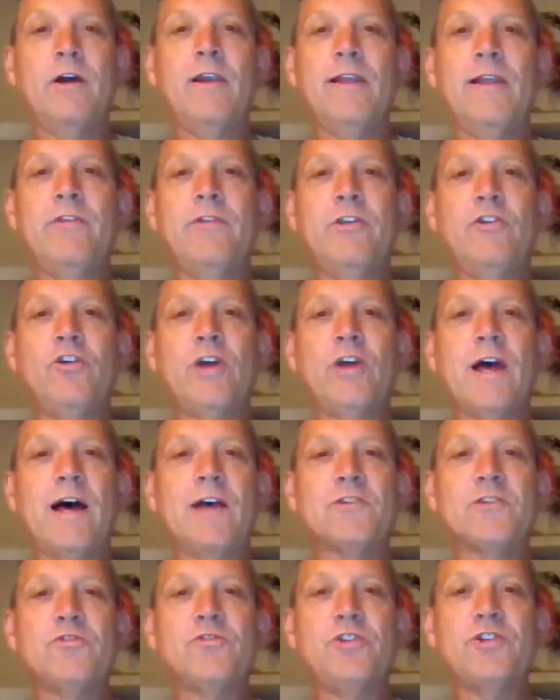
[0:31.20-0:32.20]
live in
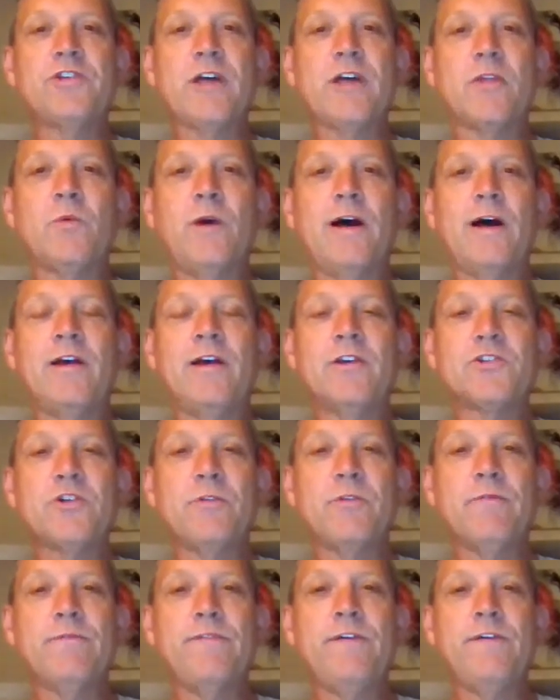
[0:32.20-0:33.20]
Newcastle, New South Wales.
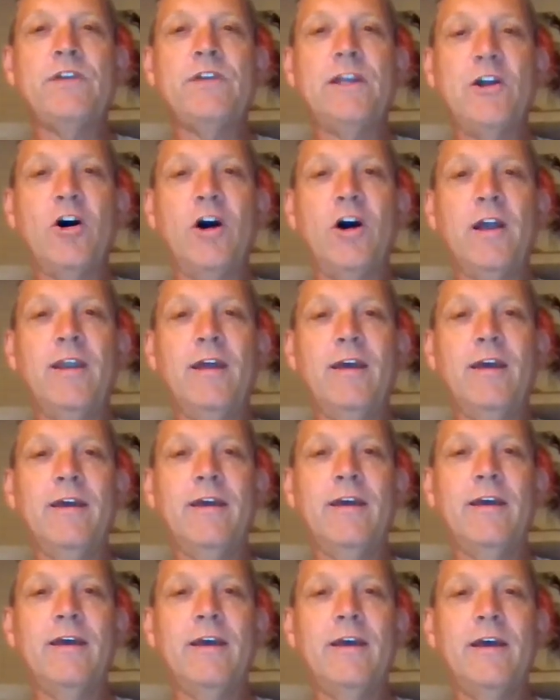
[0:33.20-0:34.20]
I'm 59.
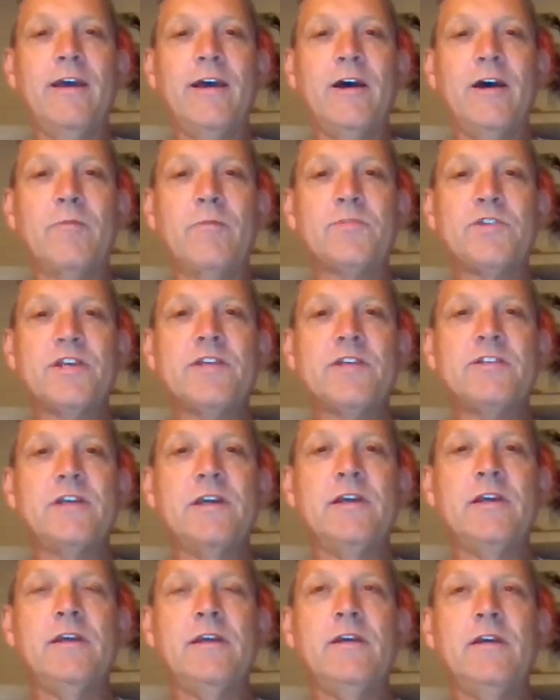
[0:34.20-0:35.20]
I'm
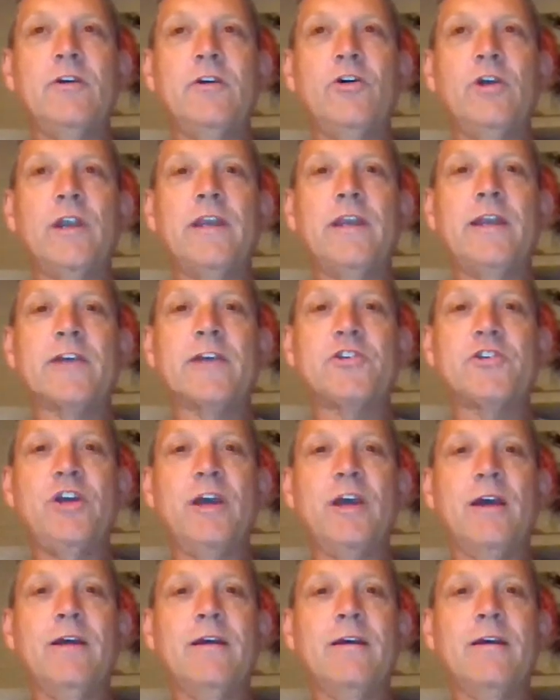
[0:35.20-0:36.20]
60 early next
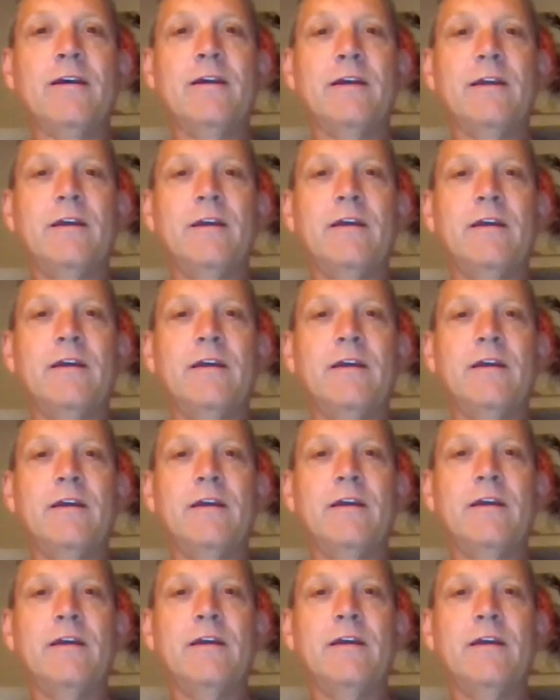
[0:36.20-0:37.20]
year.
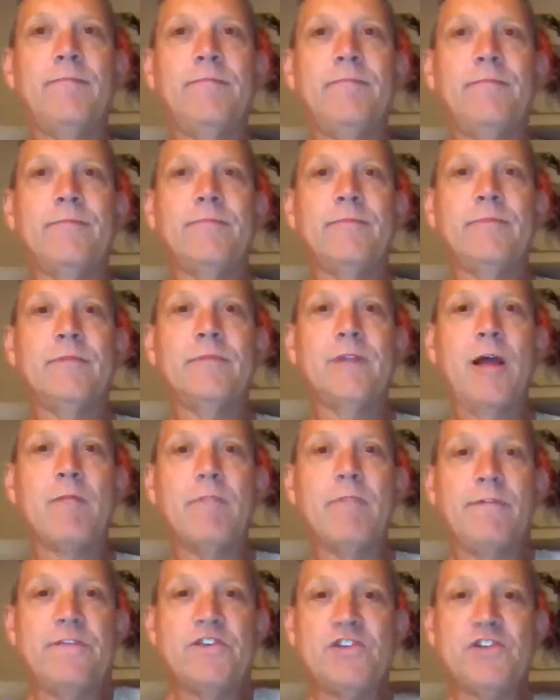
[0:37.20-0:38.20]
I'm
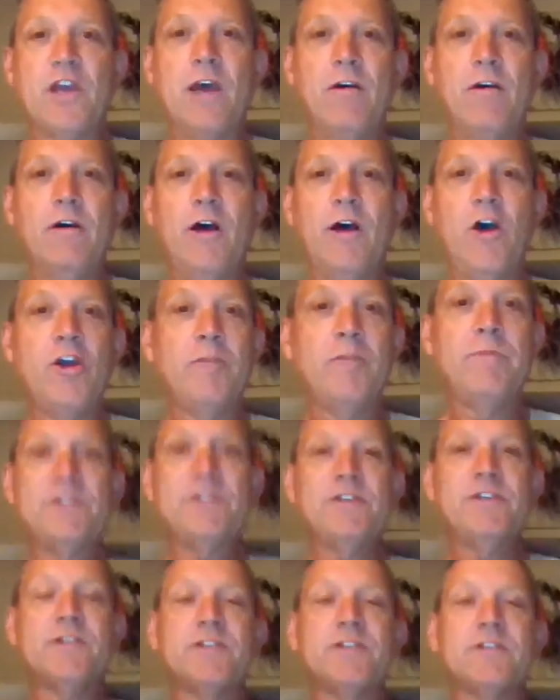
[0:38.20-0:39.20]
a physio, own a
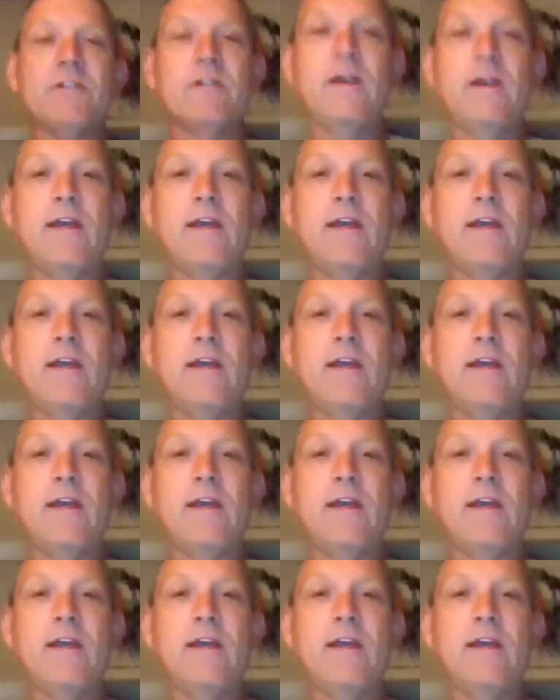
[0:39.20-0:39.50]
business,